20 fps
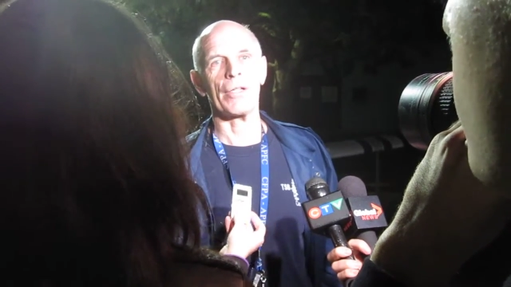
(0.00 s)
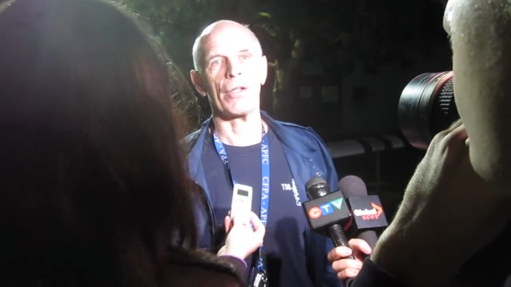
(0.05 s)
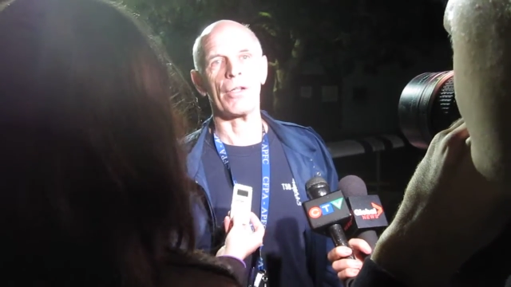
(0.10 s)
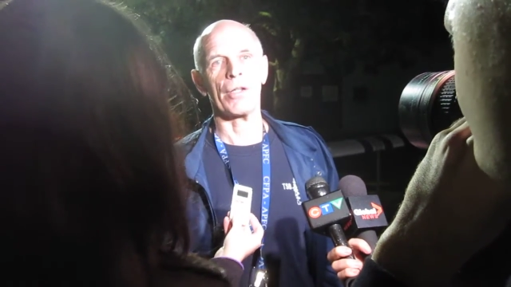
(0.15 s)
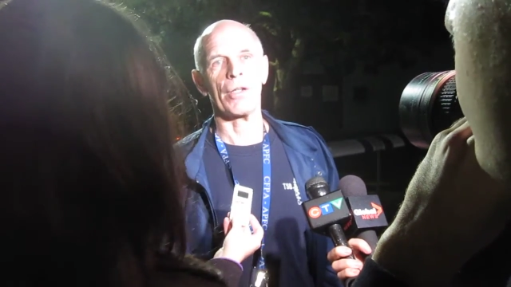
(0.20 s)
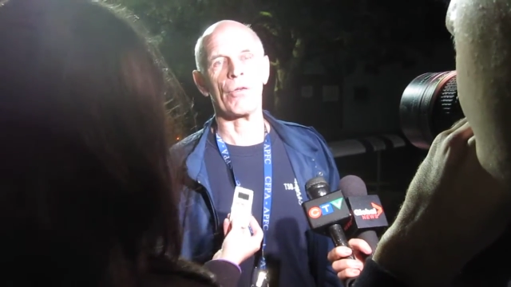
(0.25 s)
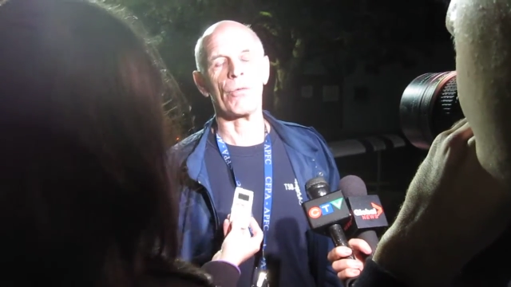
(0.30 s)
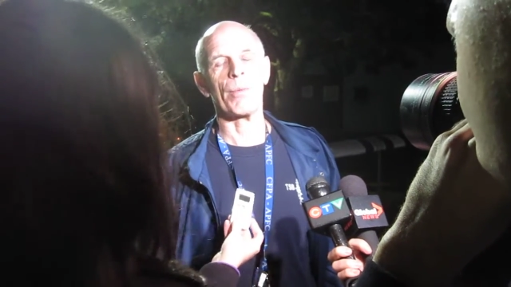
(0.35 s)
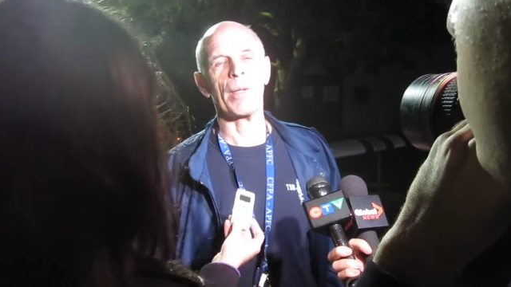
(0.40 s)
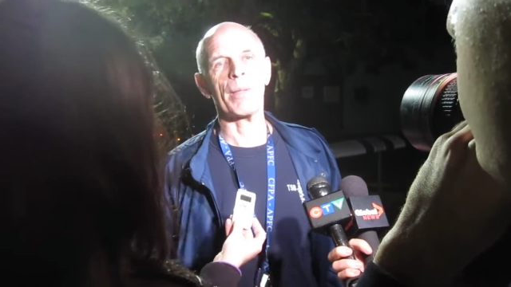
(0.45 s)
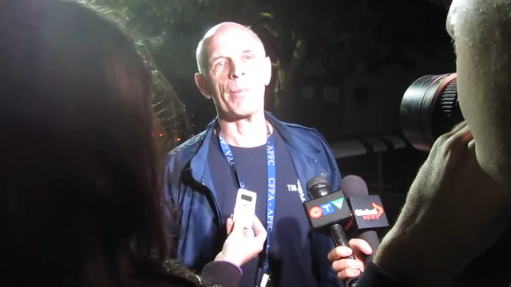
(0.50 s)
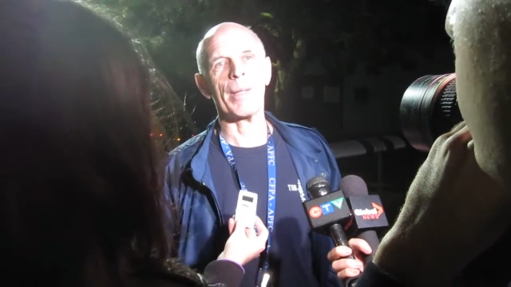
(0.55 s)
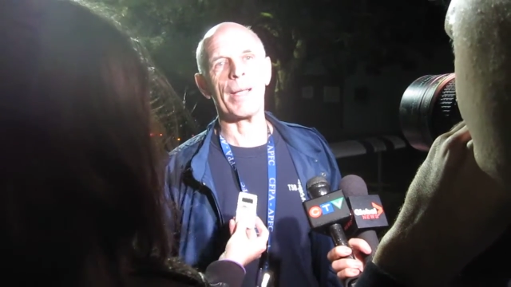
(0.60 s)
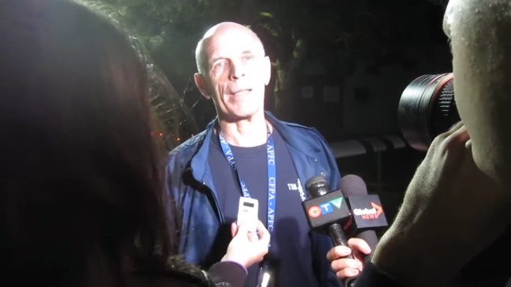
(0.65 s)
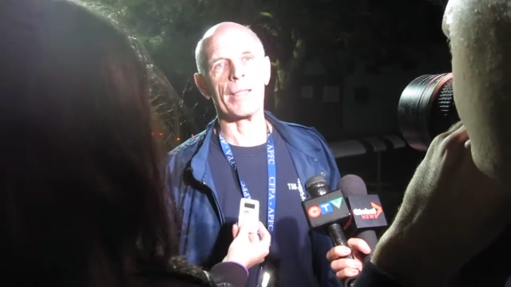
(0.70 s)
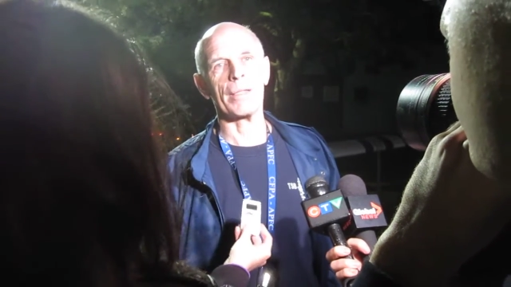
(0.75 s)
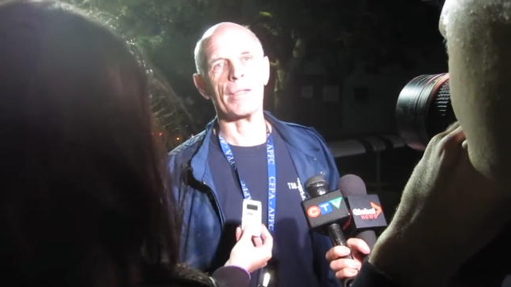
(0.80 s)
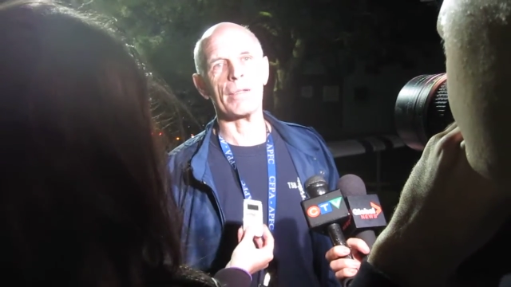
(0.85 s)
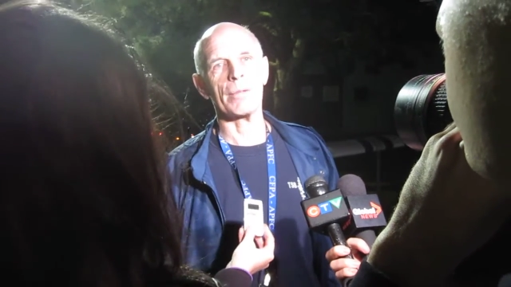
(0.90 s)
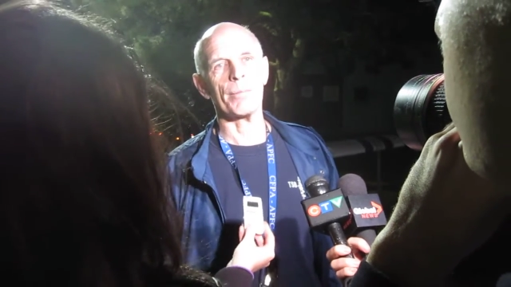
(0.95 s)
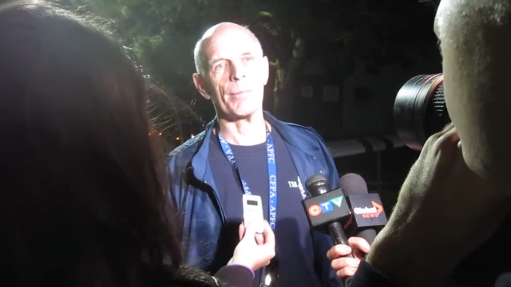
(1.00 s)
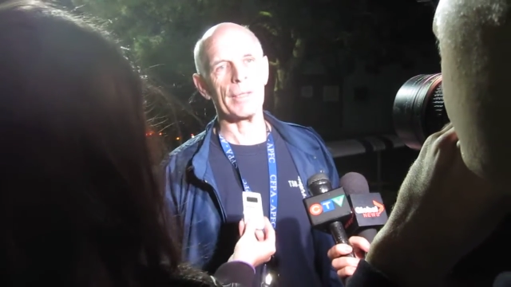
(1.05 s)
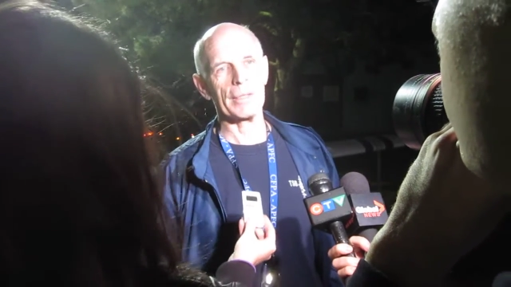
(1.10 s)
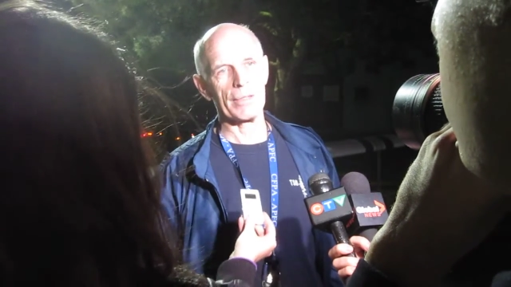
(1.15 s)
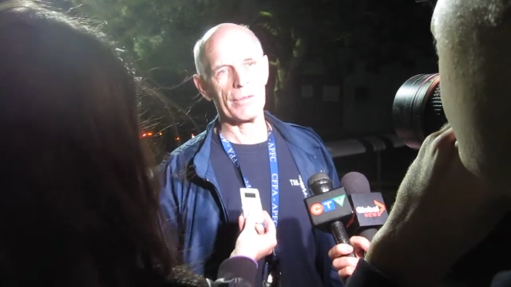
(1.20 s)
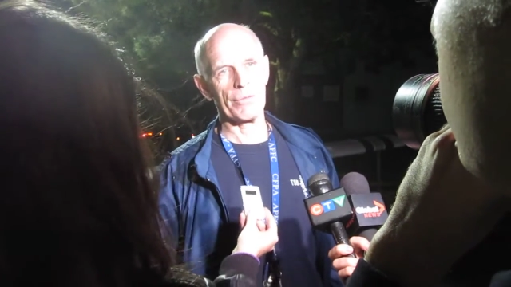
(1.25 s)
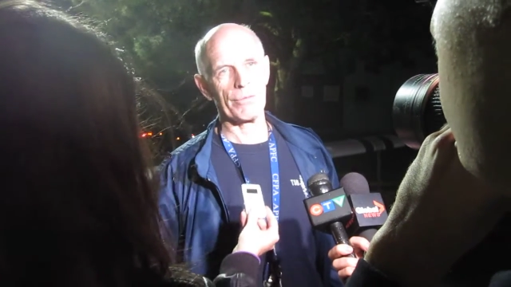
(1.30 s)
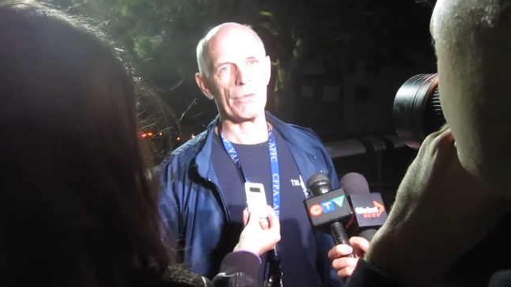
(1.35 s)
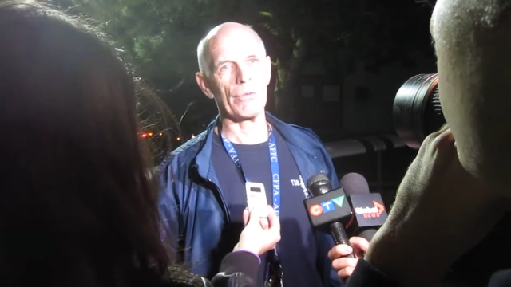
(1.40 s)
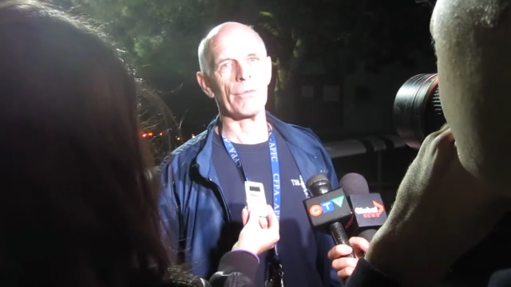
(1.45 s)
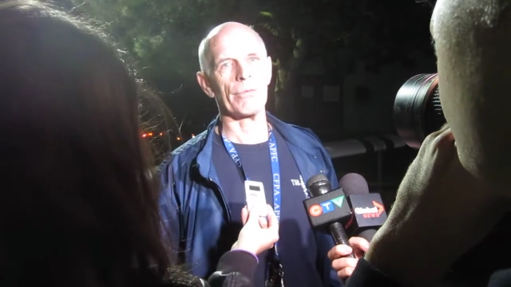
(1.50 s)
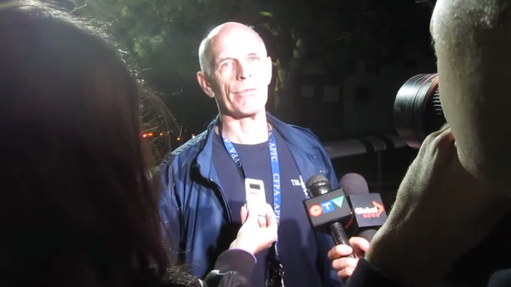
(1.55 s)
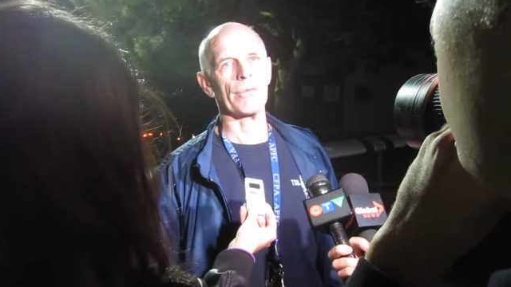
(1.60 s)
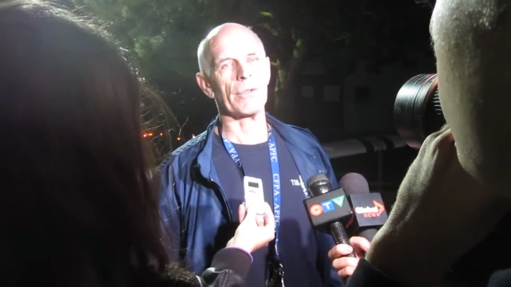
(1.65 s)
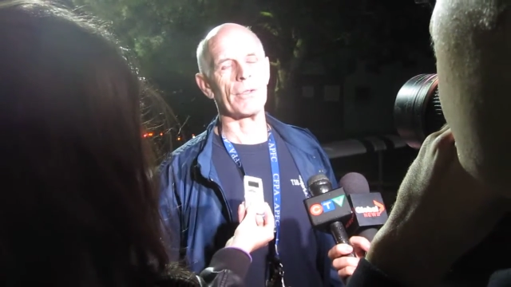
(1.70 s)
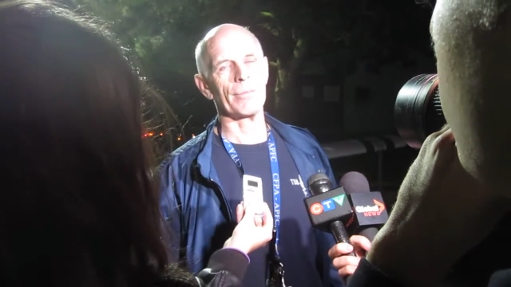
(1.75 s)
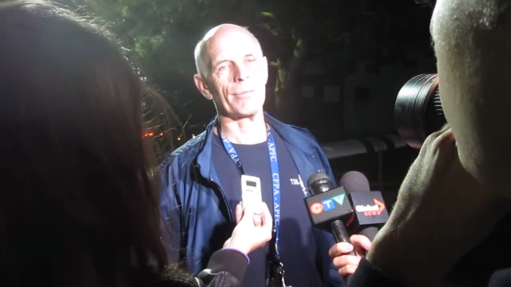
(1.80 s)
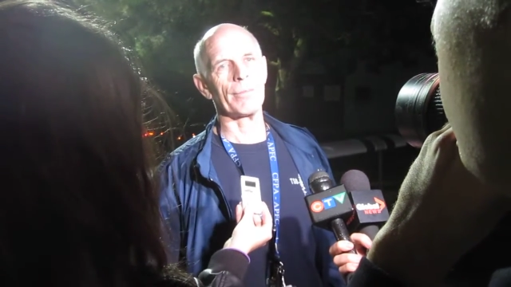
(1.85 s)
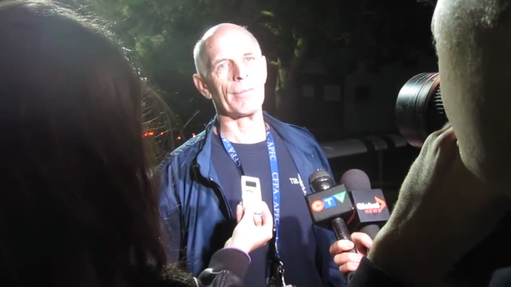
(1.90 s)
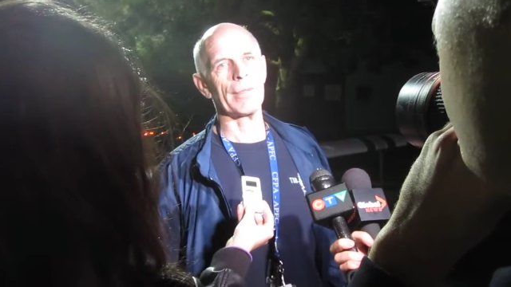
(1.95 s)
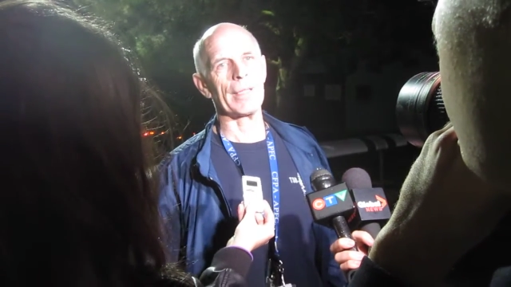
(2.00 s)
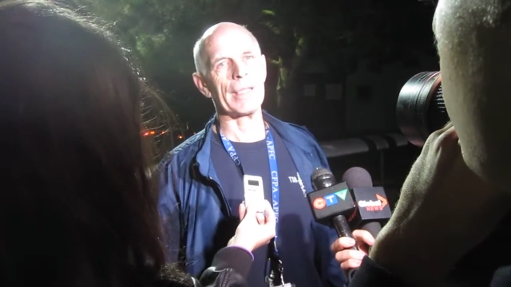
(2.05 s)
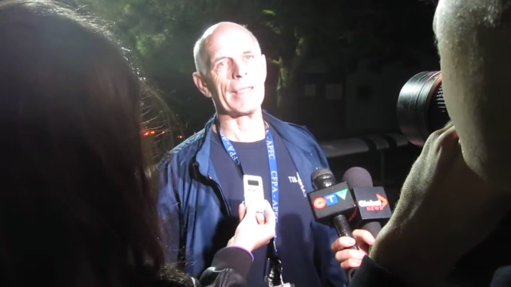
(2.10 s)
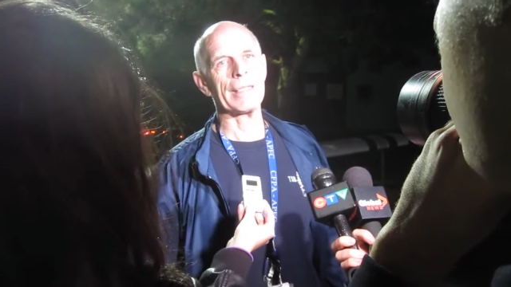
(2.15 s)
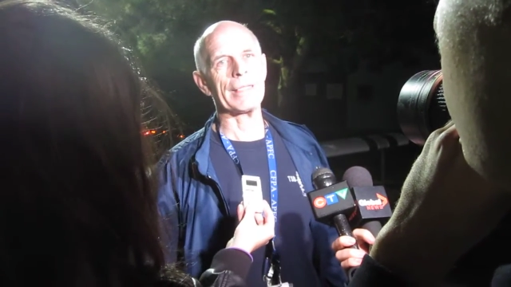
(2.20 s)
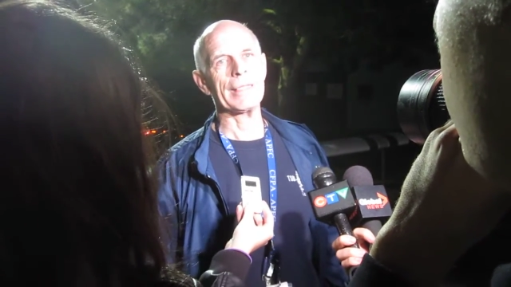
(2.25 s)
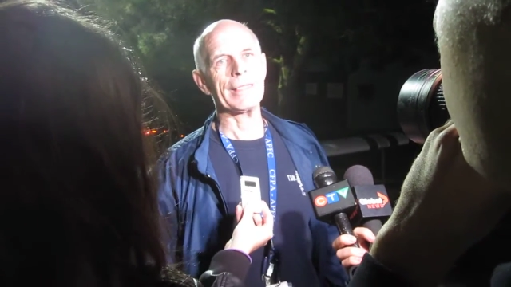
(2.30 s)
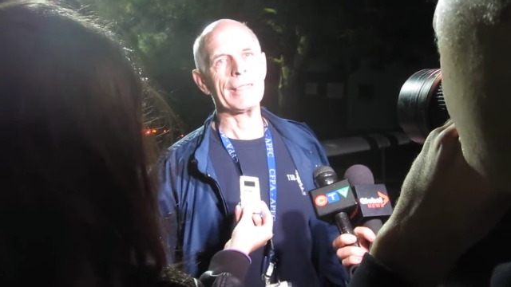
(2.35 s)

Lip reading: on its way back into Buttonville from a